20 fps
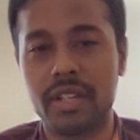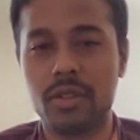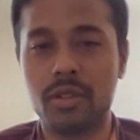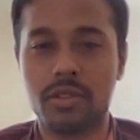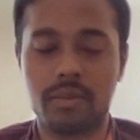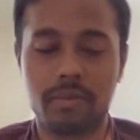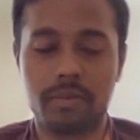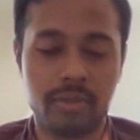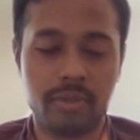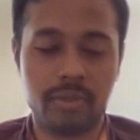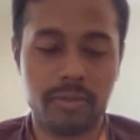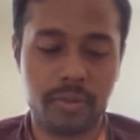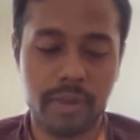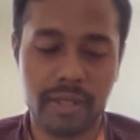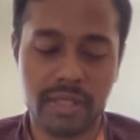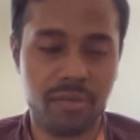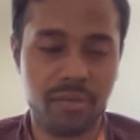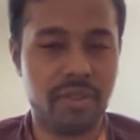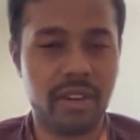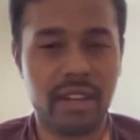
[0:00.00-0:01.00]
you
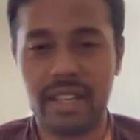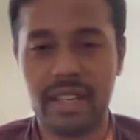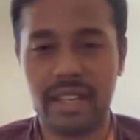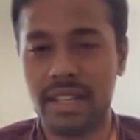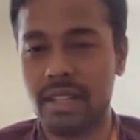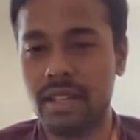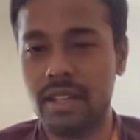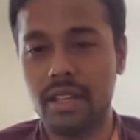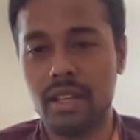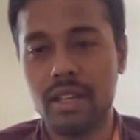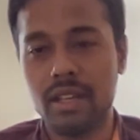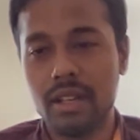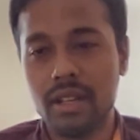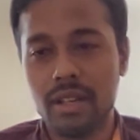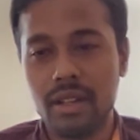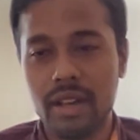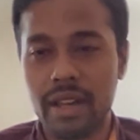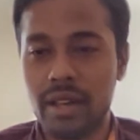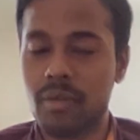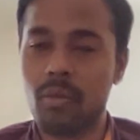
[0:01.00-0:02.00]
specify
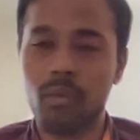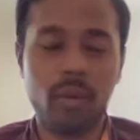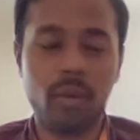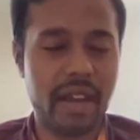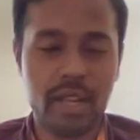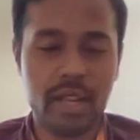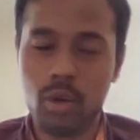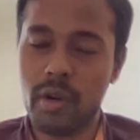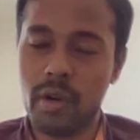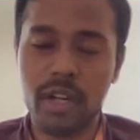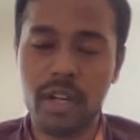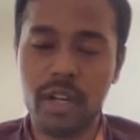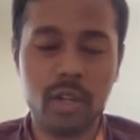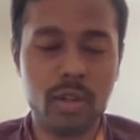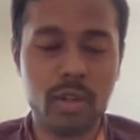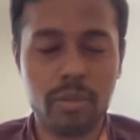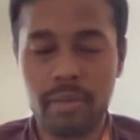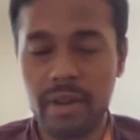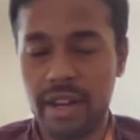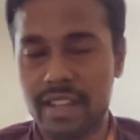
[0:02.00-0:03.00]
like why you want to
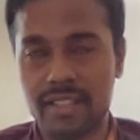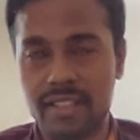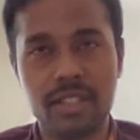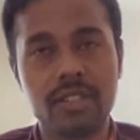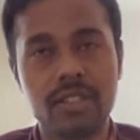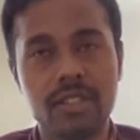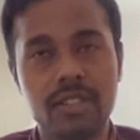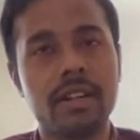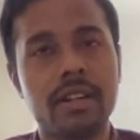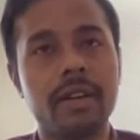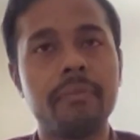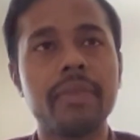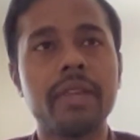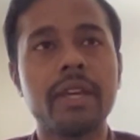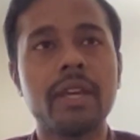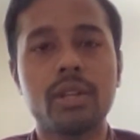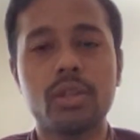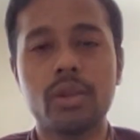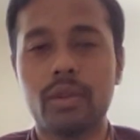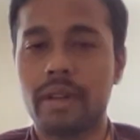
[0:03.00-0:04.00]
apply, etc.
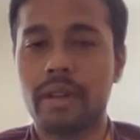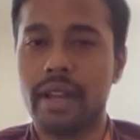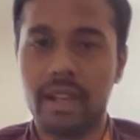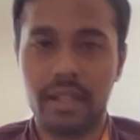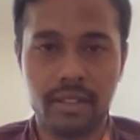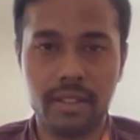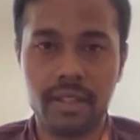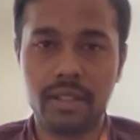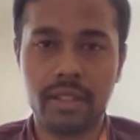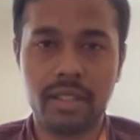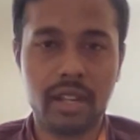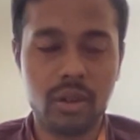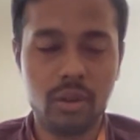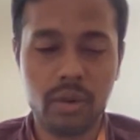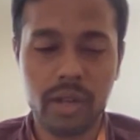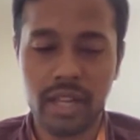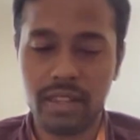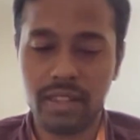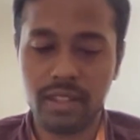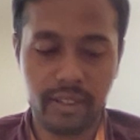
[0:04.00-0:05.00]
They
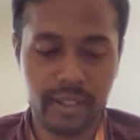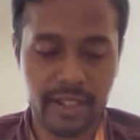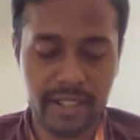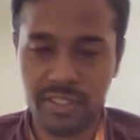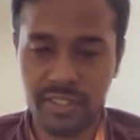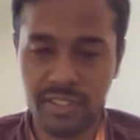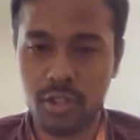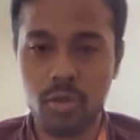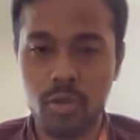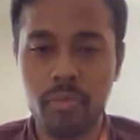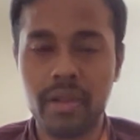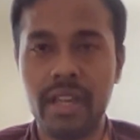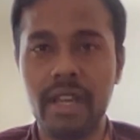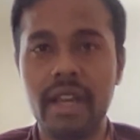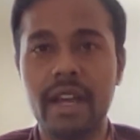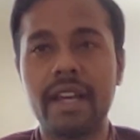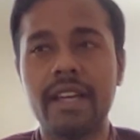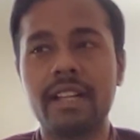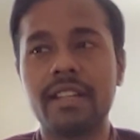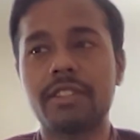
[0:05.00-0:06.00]
look at the
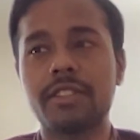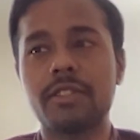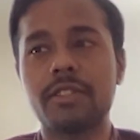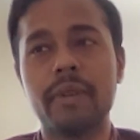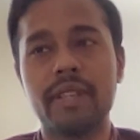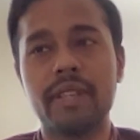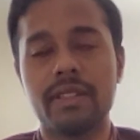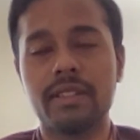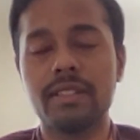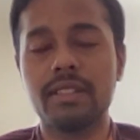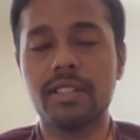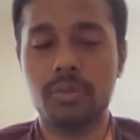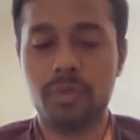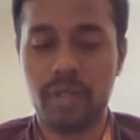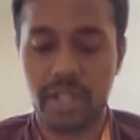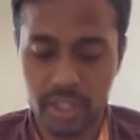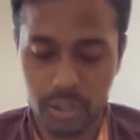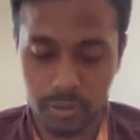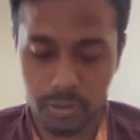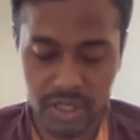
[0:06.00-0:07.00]
resume, and this is
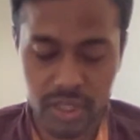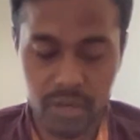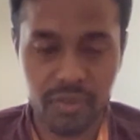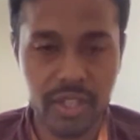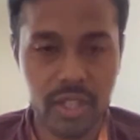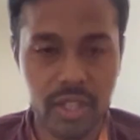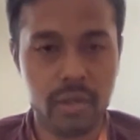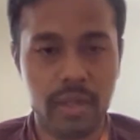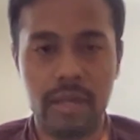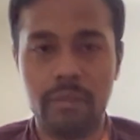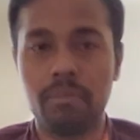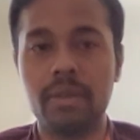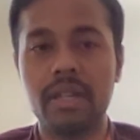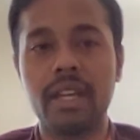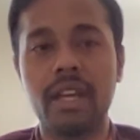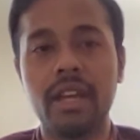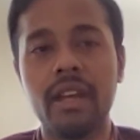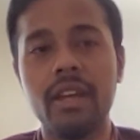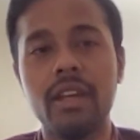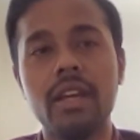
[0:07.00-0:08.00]
very specific to
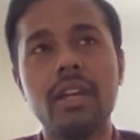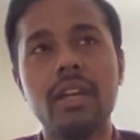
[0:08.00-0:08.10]
MBA.